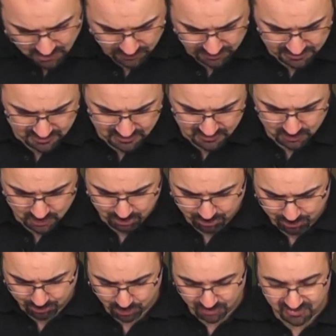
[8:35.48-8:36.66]
going to
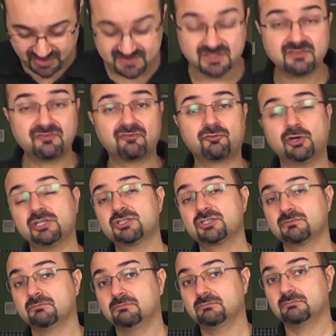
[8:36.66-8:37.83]
put this in the
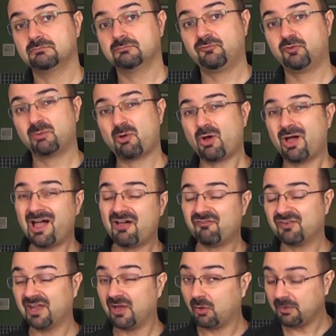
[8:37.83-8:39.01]
fridge for about half
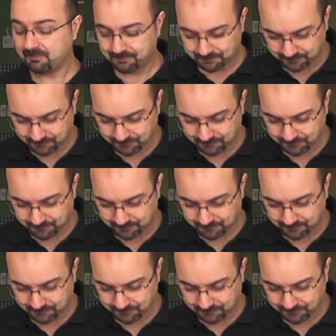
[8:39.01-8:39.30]
an hour